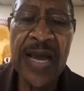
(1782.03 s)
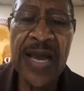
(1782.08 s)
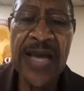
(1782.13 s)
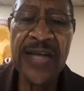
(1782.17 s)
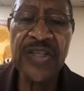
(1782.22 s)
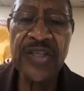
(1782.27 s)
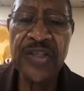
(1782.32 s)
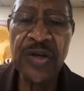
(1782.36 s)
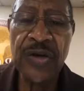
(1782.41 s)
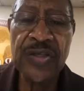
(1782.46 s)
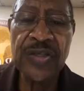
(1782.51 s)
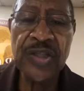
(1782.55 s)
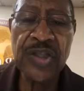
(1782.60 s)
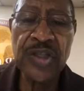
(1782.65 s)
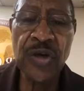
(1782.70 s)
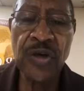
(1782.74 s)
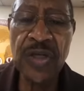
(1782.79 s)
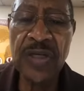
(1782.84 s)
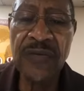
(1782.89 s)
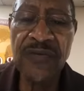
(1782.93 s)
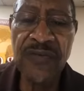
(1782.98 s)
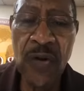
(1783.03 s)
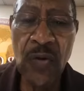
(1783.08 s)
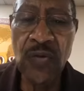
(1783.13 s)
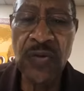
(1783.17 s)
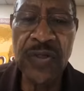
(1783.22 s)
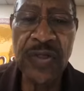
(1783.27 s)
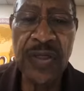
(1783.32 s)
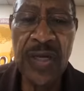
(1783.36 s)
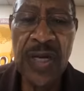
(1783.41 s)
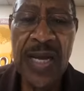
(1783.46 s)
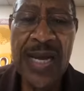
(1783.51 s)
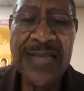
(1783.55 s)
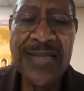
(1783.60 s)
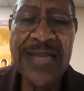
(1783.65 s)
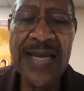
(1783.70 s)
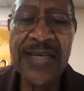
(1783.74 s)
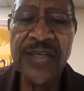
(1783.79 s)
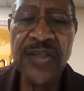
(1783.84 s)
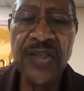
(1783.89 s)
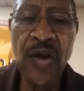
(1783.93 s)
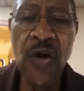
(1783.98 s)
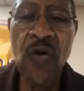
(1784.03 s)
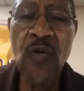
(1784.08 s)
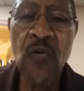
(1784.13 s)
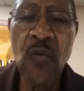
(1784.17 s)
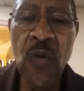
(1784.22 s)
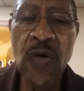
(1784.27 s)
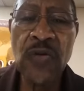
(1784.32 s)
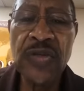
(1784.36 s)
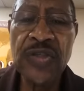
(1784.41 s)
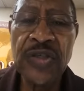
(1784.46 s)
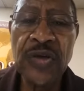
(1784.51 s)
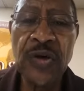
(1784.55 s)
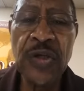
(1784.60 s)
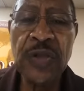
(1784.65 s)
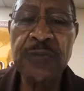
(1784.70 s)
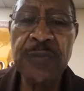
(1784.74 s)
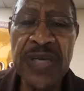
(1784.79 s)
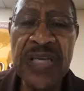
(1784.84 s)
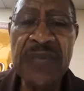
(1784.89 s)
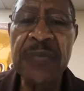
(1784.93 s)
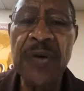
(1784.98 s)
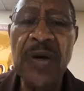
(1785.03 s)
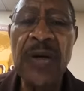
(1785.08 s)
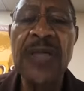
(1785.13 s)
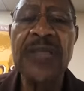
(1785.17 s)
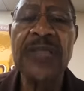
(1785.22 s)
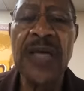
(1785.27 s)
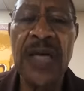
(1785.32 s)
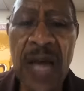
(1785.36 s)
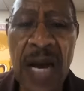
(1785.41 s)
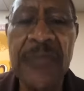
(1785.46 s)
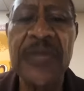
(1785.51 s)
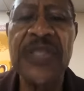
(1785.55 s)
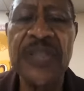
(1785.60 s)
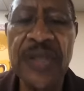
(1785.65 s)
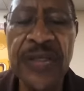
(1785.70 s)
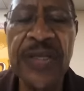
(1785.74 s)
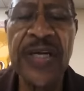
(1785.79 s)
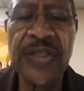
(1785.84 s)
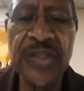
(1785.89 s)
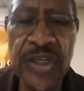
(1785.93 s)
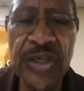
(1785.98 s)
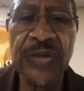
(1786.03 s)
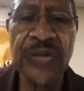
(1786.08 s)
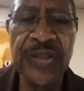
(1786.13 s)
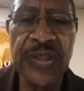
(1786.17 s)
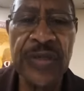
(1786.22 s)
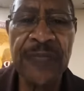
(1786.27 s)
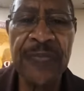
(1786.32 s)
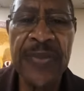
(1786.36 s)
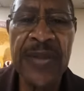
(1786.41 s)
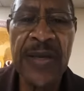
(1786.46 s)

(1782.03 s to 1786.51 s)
and certain church folks that don't want certain people to come into their church.